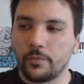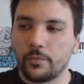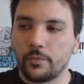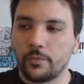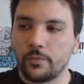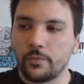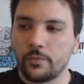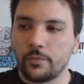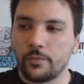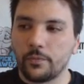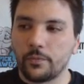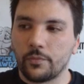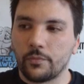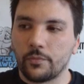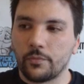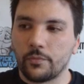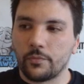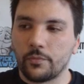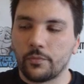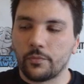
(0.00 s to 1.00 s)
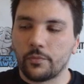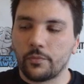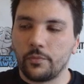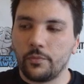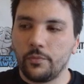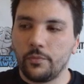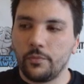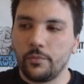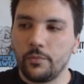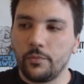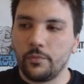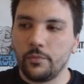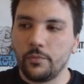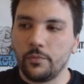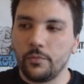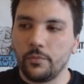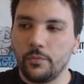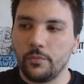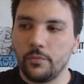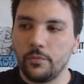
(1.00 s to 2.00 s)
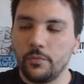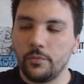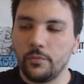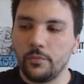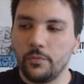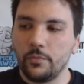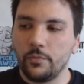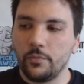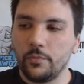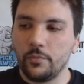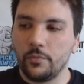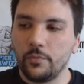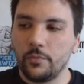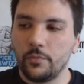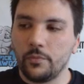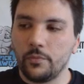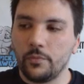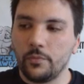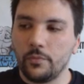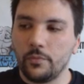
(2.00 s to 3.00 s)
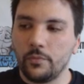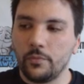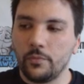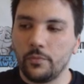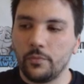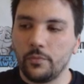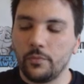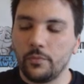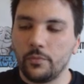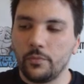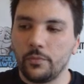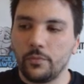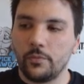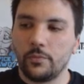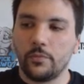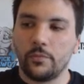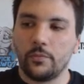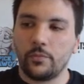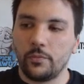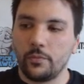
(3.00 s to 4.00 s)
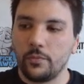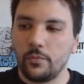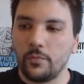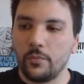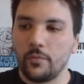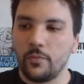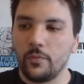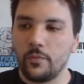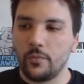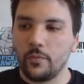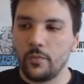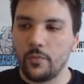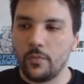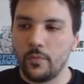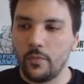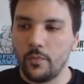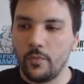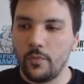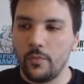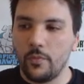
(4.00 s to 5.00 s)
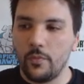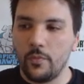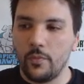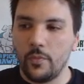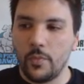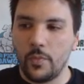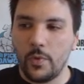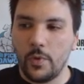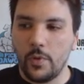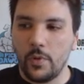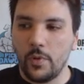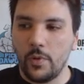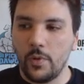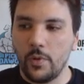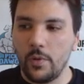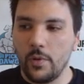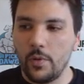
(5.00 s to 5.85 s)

(not speaking)